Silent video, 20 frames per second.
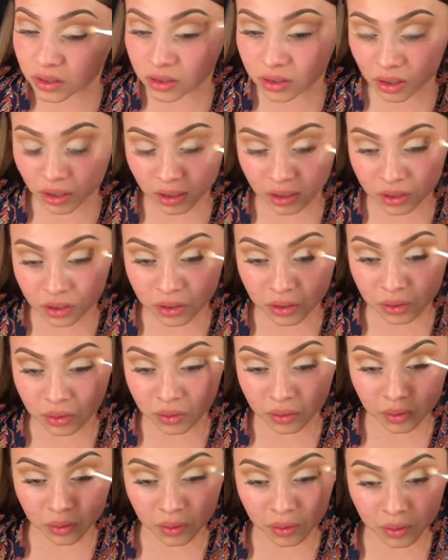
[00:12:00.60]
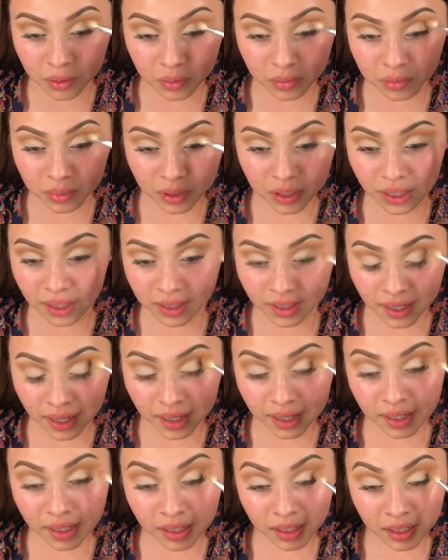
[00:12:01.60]
Start to blend
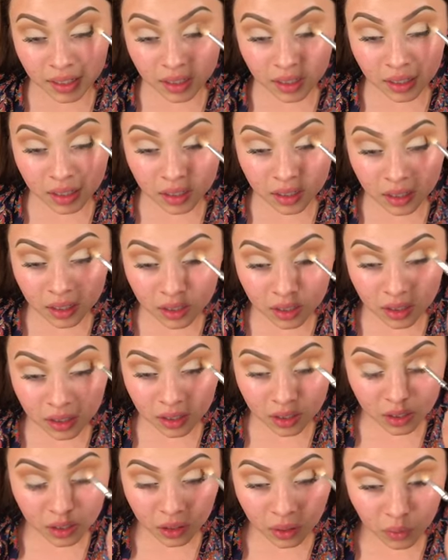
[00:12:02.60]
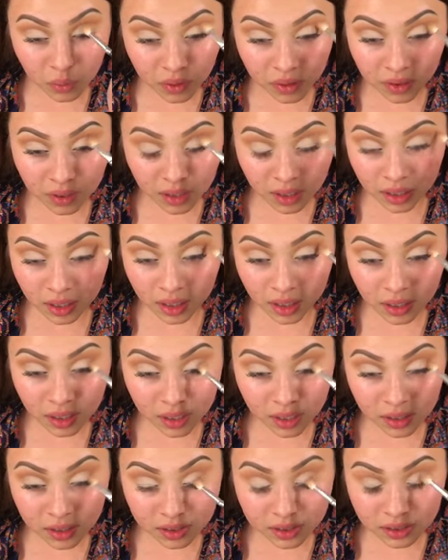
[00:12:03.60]
that in with the
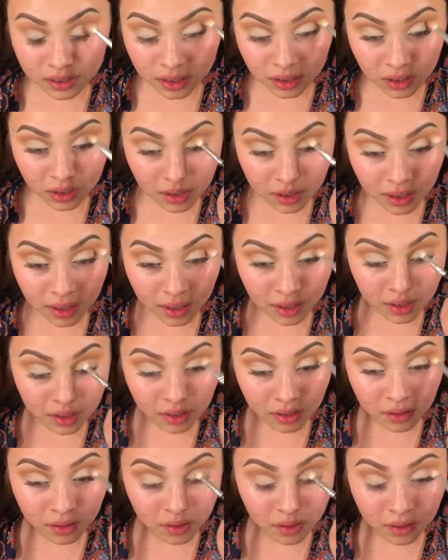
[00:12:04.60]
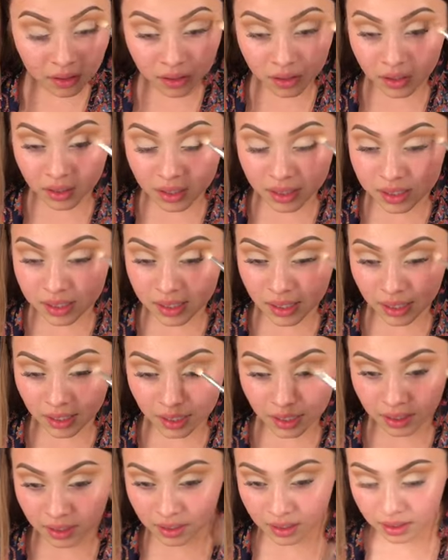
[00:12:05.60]
concealer and the color
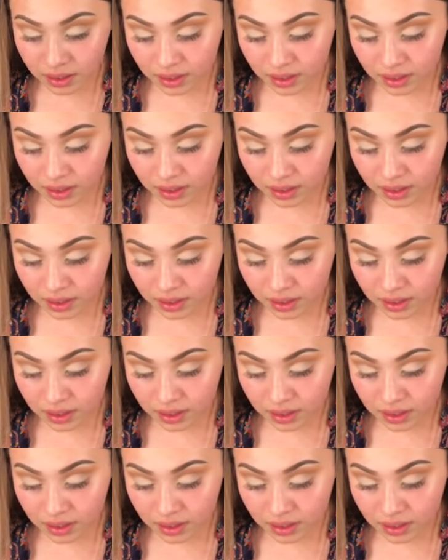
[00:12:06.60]
Decade.